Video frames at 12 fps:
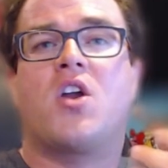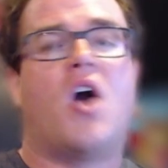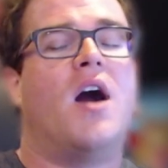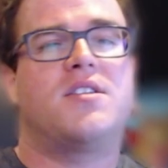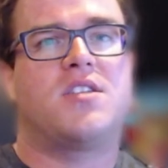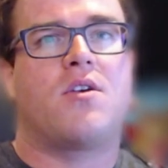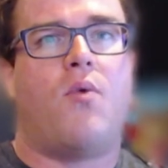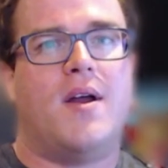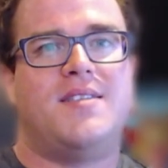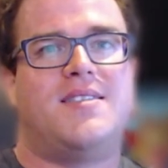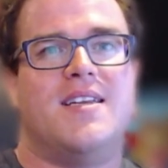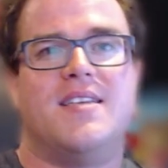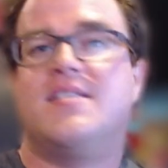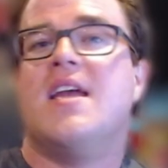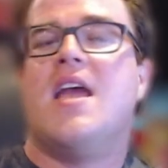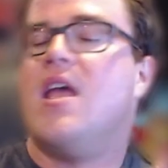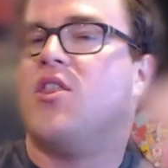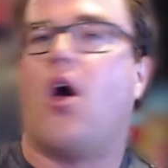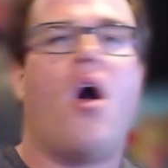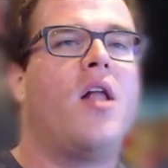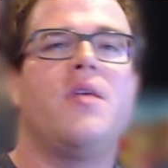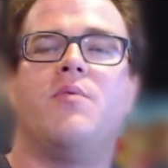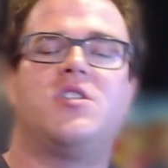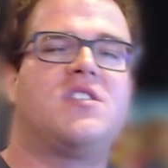consequences in the
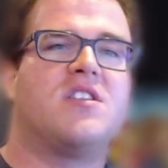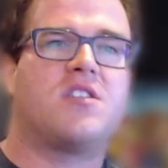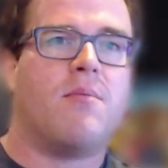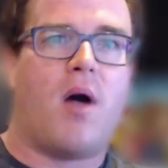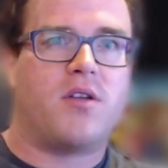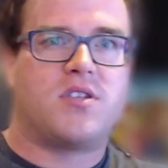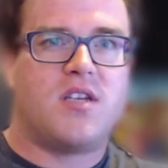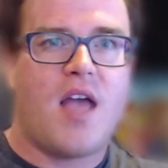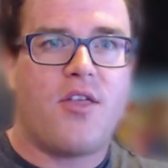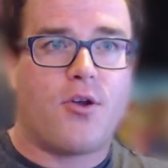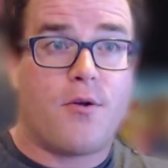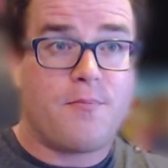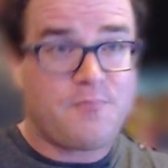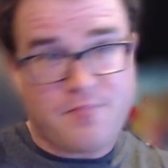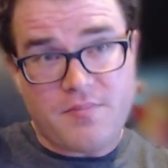Hollywood system altogether.